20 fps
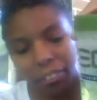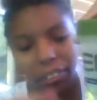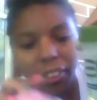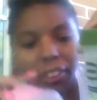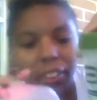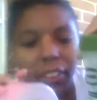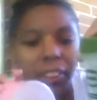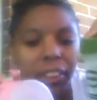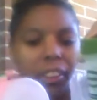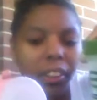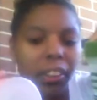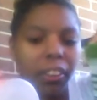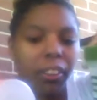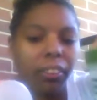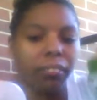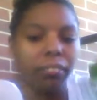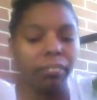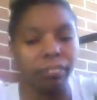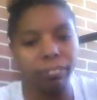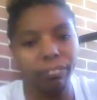And
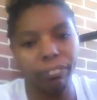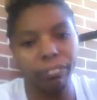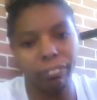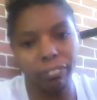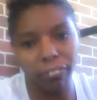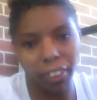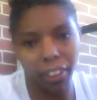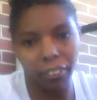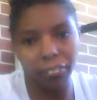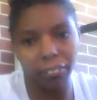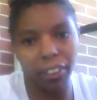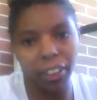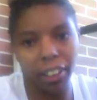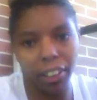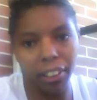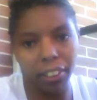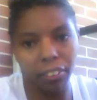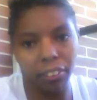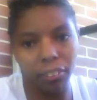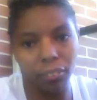then I would
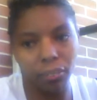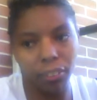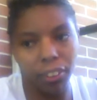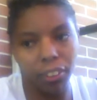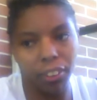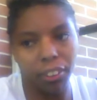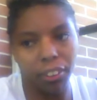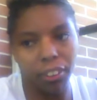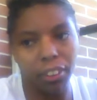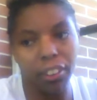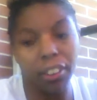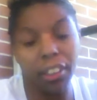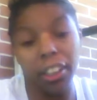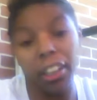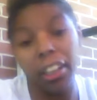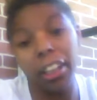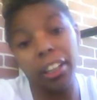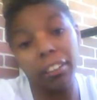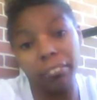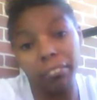add this to it.
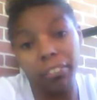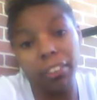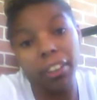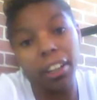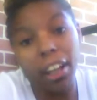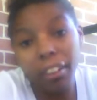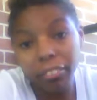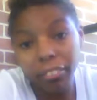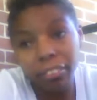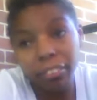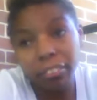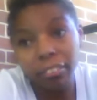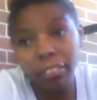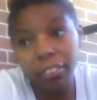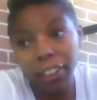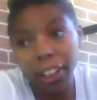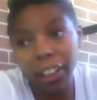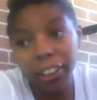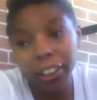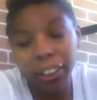And it actually
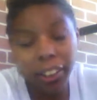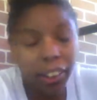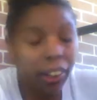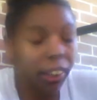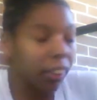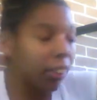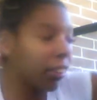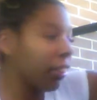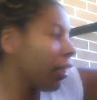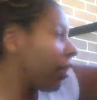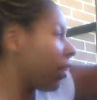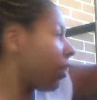turned out good.